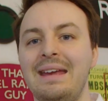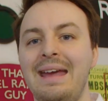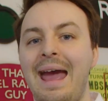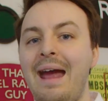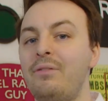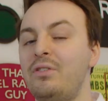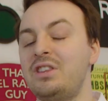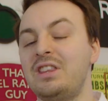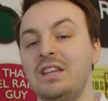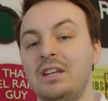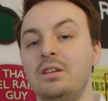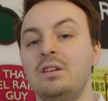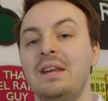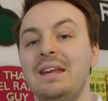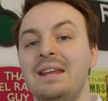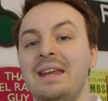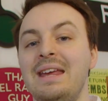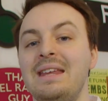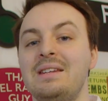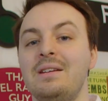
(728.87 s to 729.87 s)
everything you
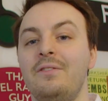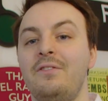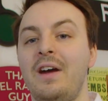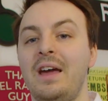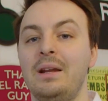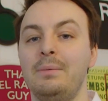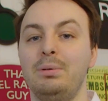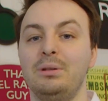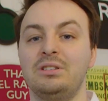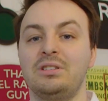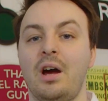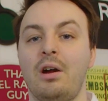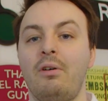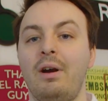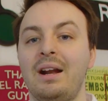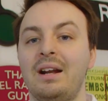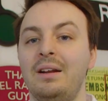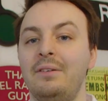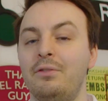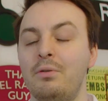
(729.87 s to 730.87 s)
need is available
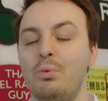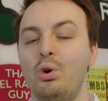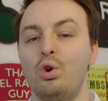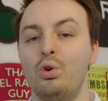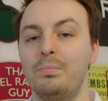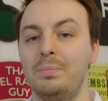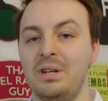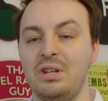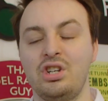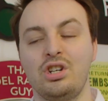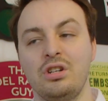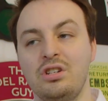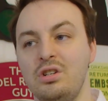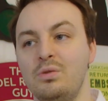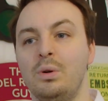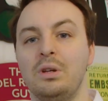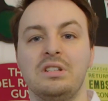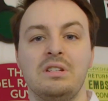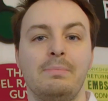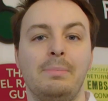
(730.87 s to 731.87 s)
directly from Hornby should you
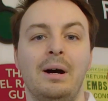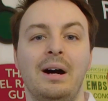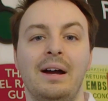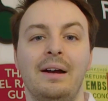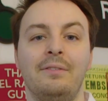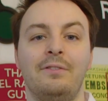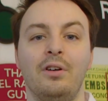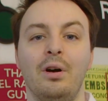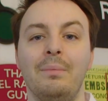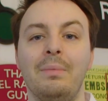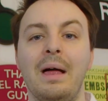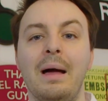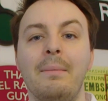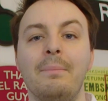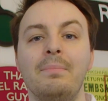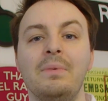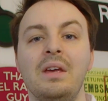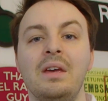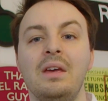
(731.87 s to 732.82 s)
want to buy it from them.